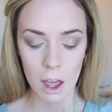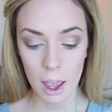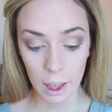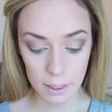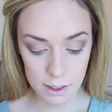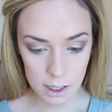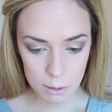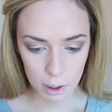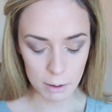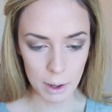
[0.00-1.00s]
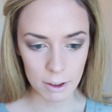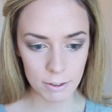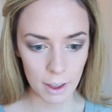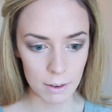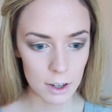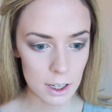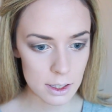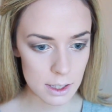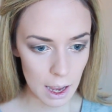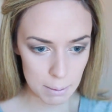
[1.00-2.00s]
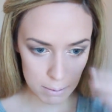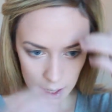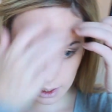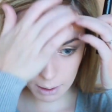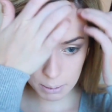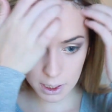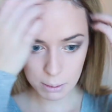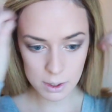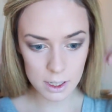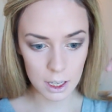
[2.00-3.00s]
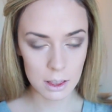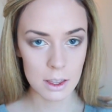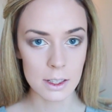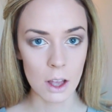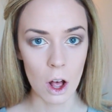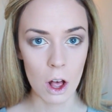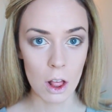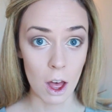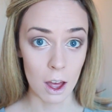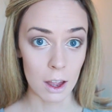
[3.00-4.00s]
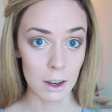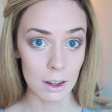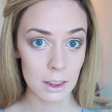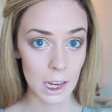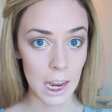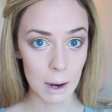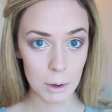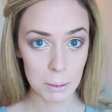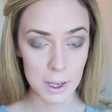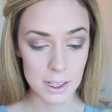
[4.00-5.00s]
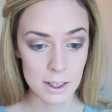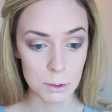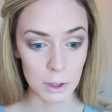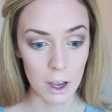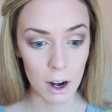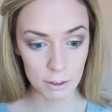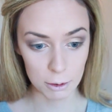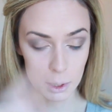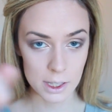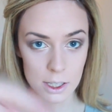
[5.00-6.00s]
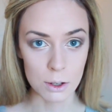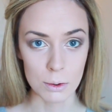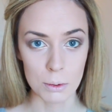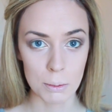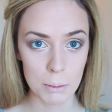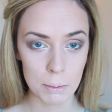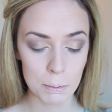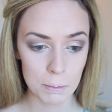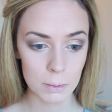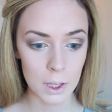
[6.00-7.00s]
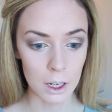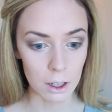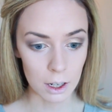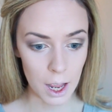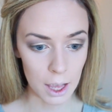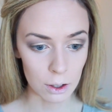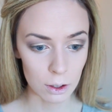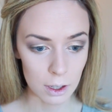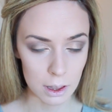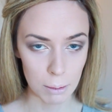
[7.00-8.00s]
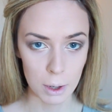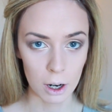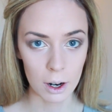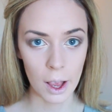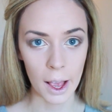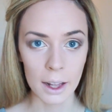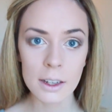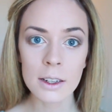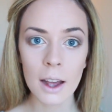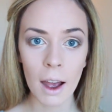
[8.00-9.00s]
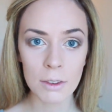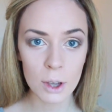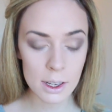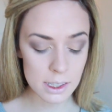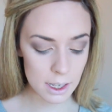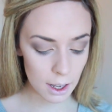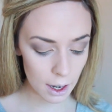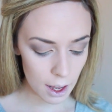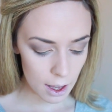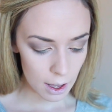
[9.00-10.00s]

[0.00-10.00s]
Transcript: And this is one of my favorites. I may not be able to get this all on the camera because it's really hard for me to get a good angle in the mirror and have you guys see it.